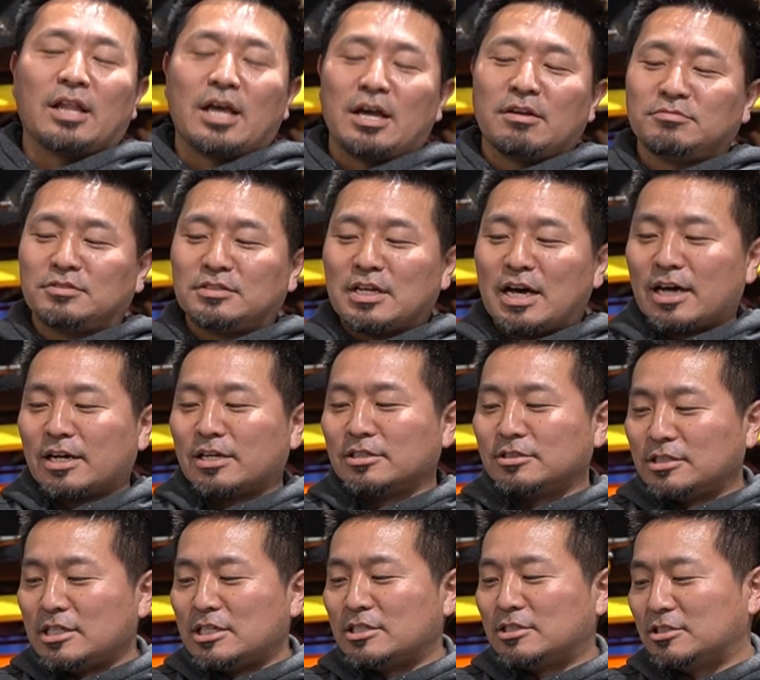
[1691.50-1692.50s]
life's not as
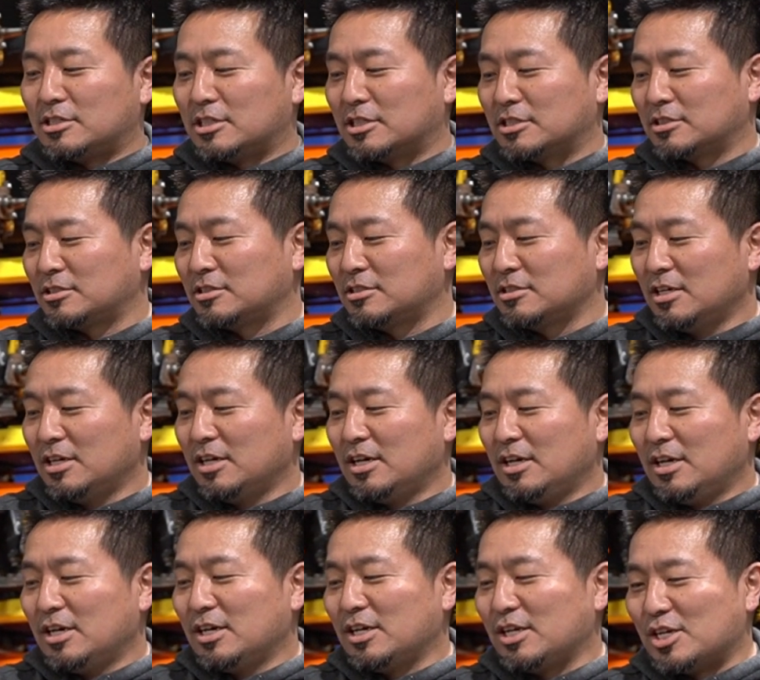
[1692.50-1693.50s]
easy as
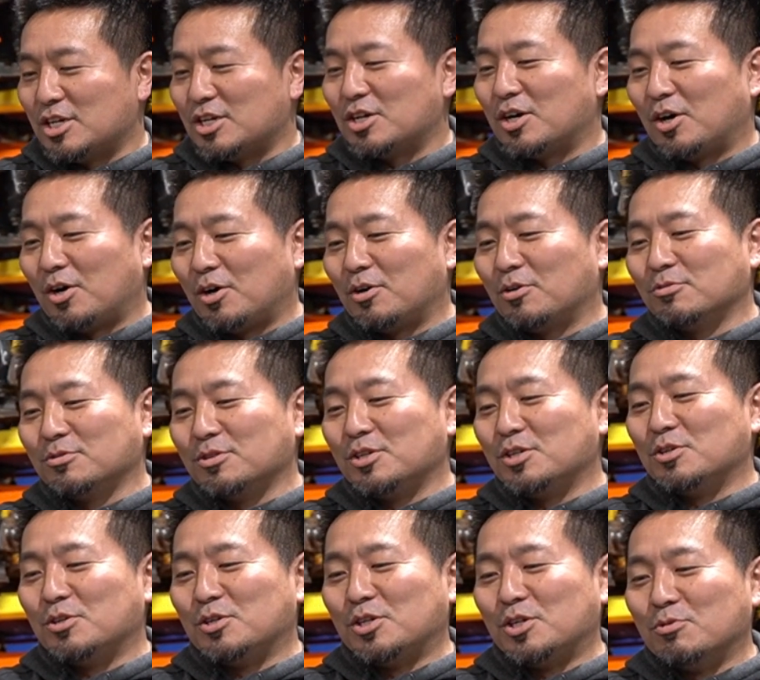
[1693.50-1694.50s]

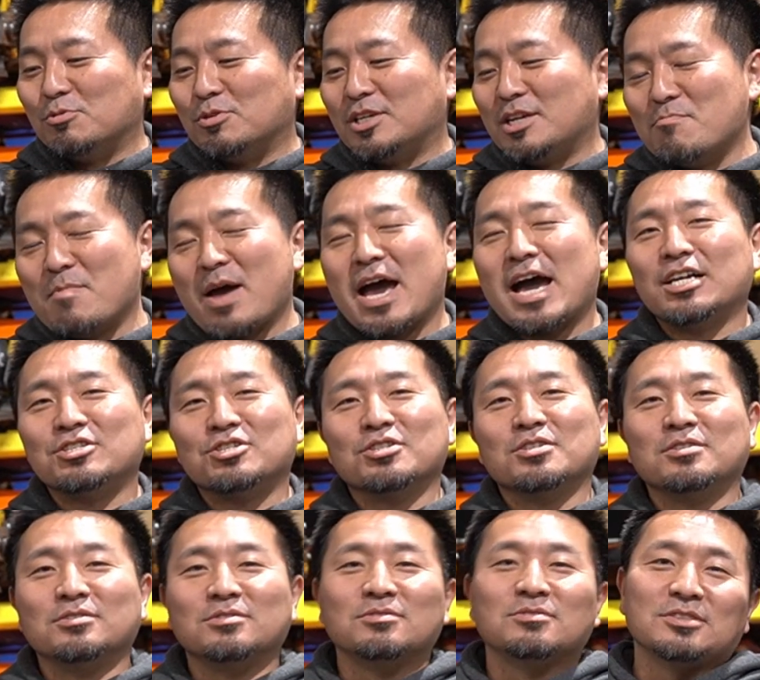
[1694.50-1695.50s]
you would
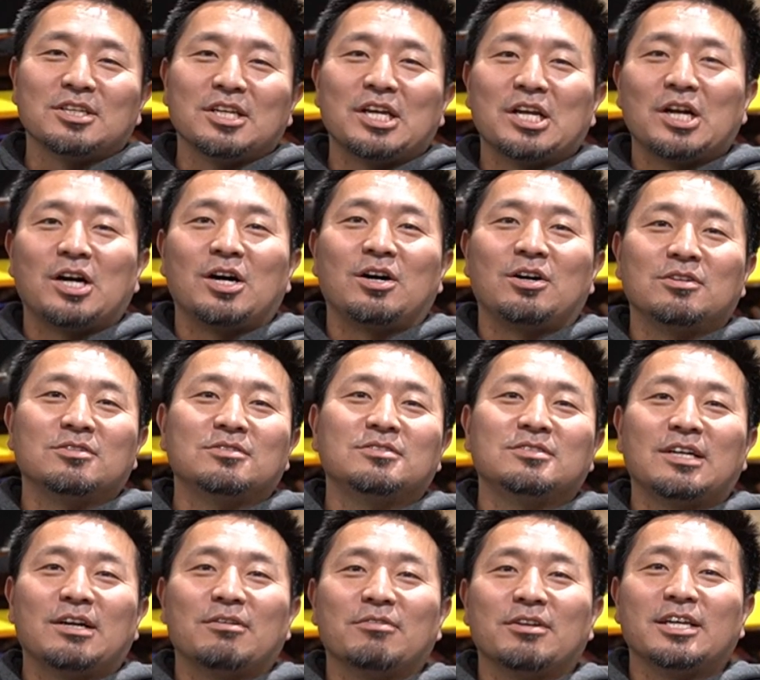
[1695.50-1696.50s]
imagine.
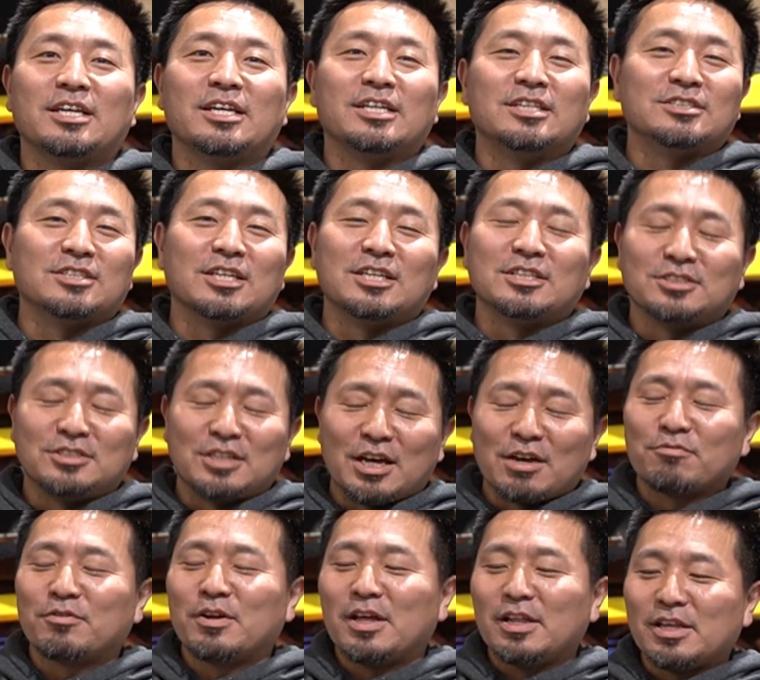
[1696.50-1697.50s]
I mean, it's
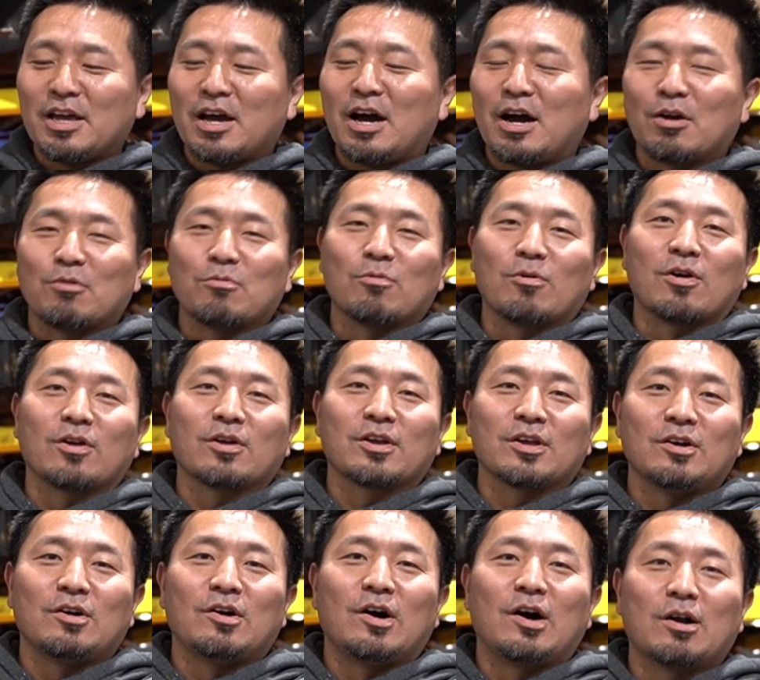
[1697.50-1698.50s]
definitely hard work.
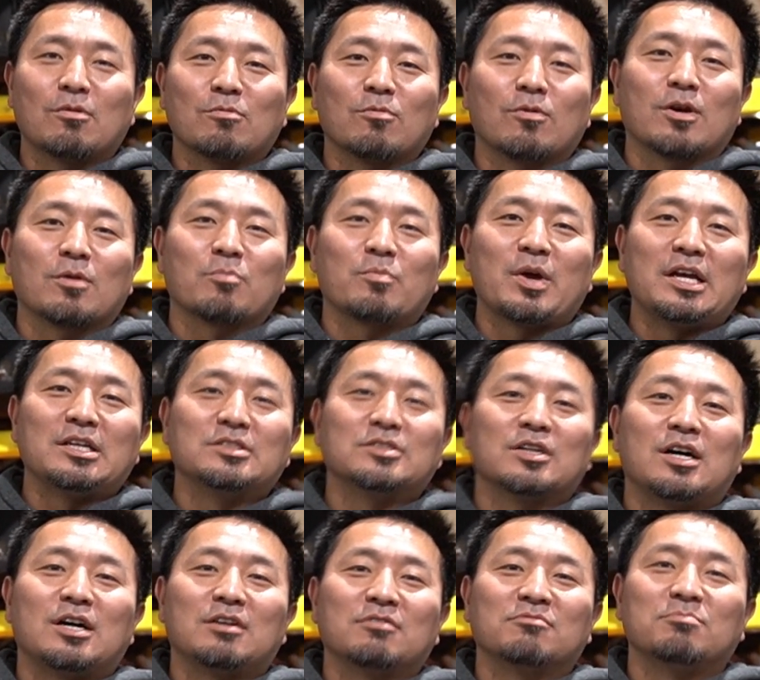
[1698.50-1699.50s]
Hard work pays
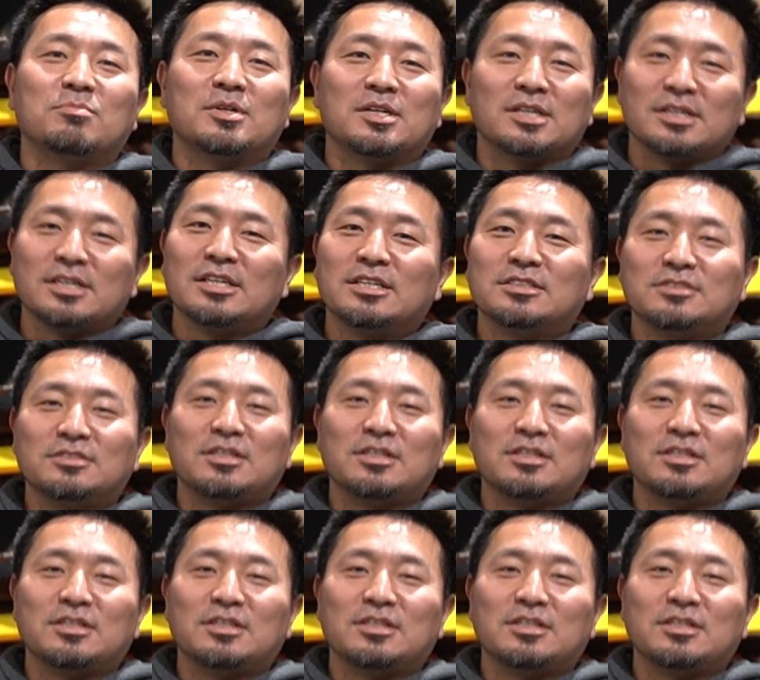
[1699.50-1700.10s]
off, but it's